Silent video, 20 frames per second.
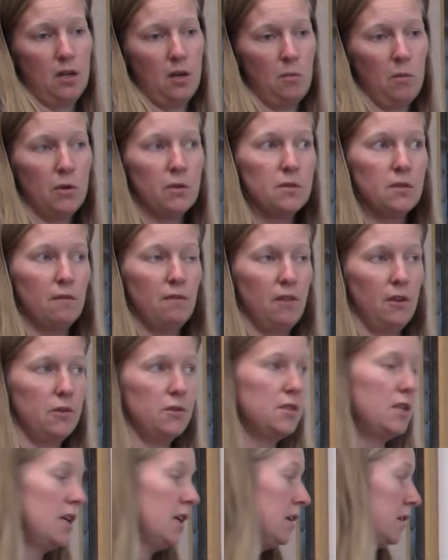And most of
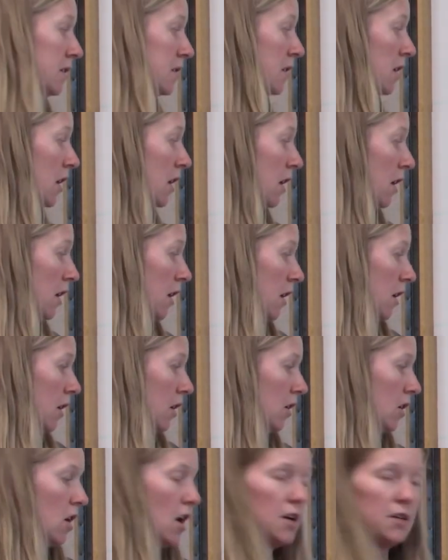those things
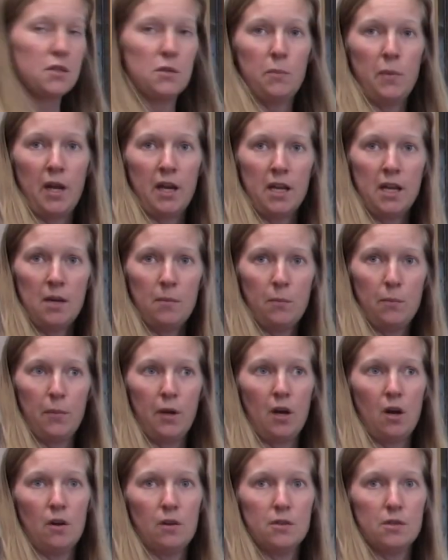cost money,
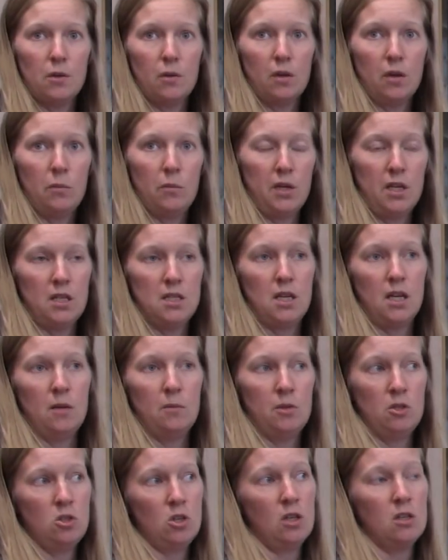but also can be
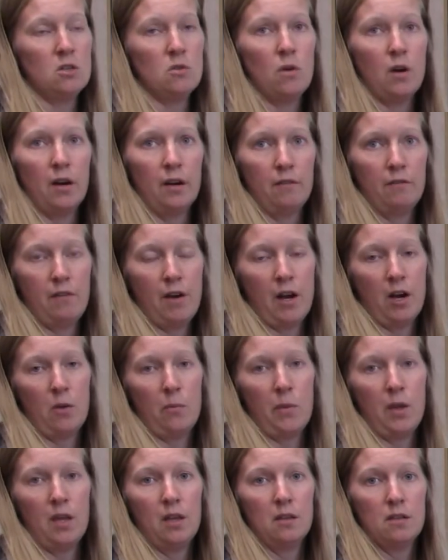damaging to our
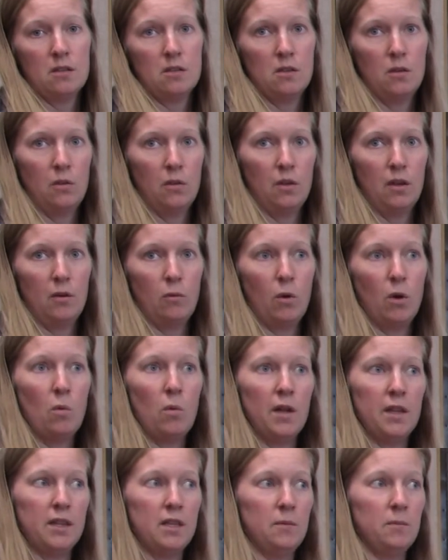environment. So we
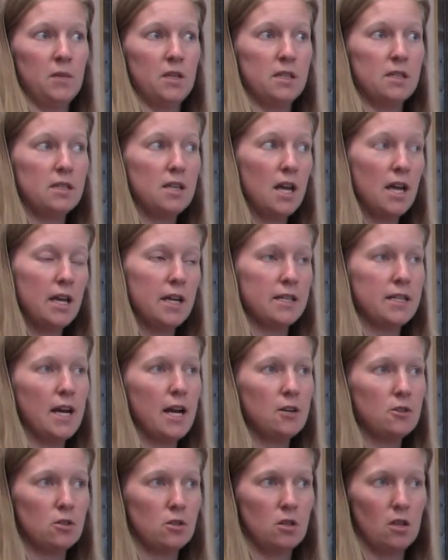want them to stay
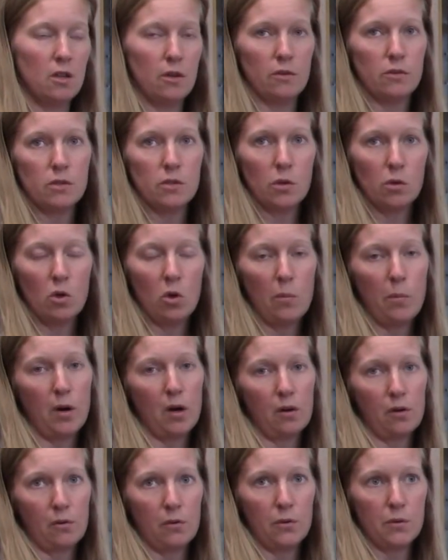attached to those soil
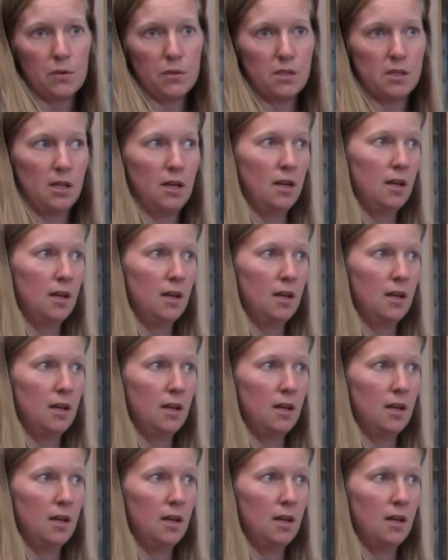particles.